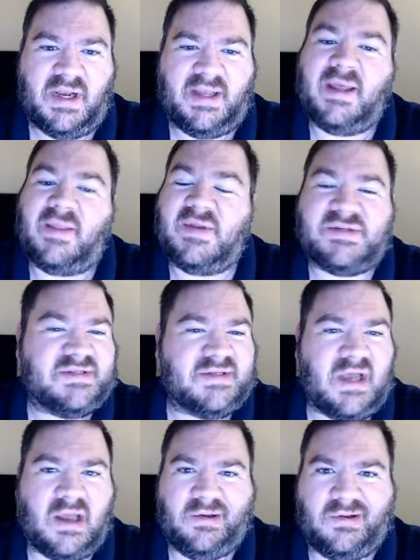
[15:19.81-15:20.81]
Again, this is
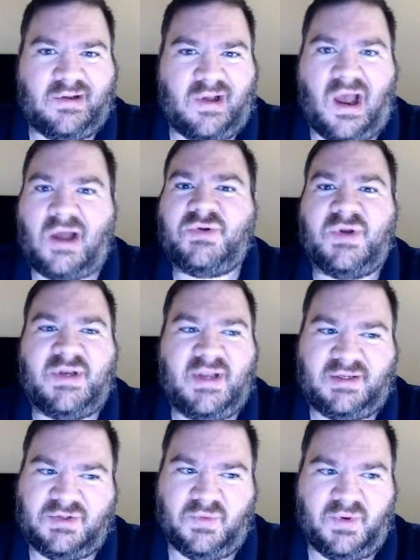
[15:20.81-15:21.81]
not
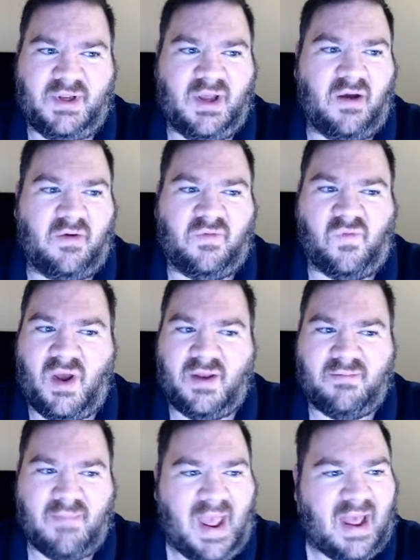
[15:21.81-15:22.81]
contradictory of
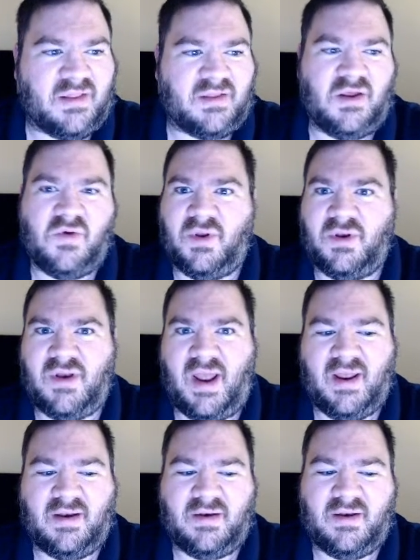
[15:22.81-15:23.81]
what Matthew
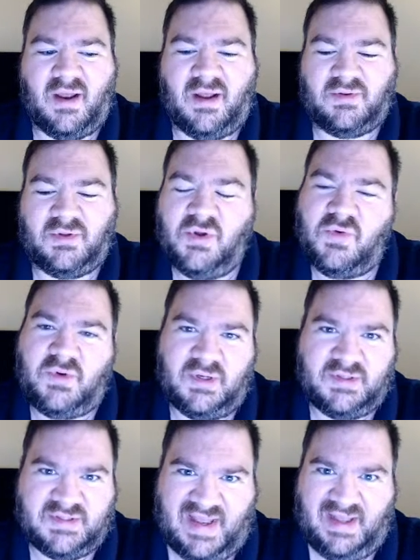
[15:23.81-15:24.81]
and Luke
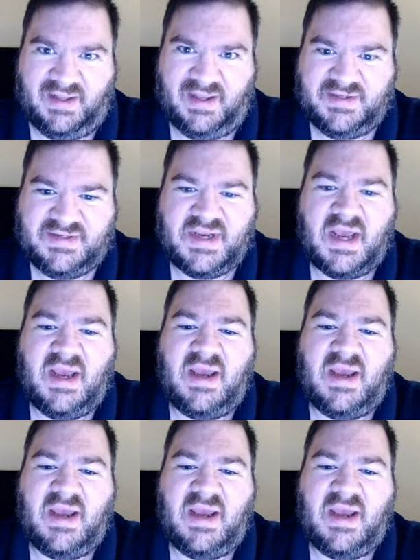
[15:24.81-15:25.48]
tell us.